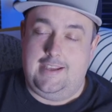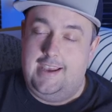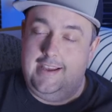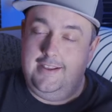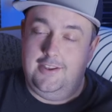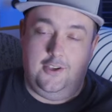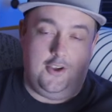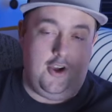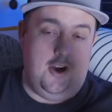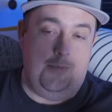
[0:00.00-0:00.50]
in
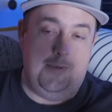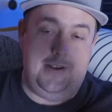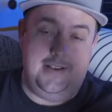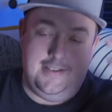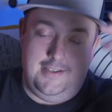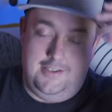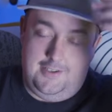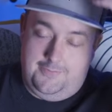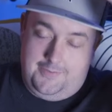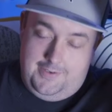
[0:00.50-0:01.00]
the comments
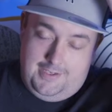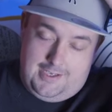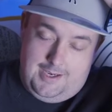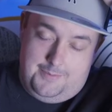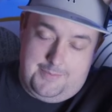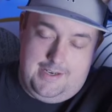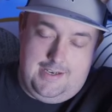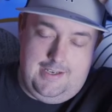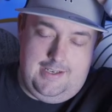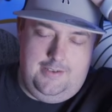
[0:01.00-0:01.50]
if you think I'm
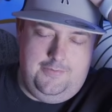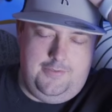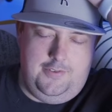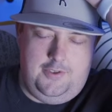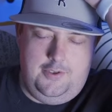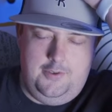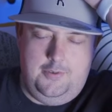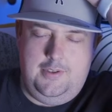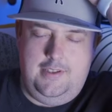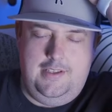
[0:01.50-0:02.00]
an idiot for
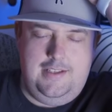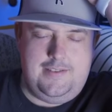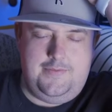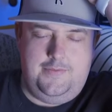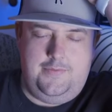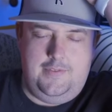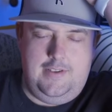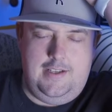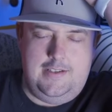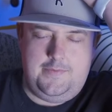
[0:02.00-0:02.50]
doing it.
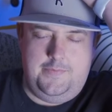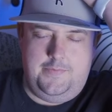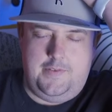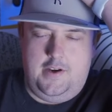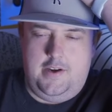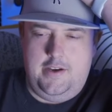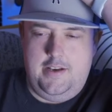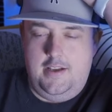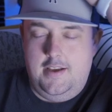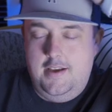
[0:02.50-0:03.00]
That's fine.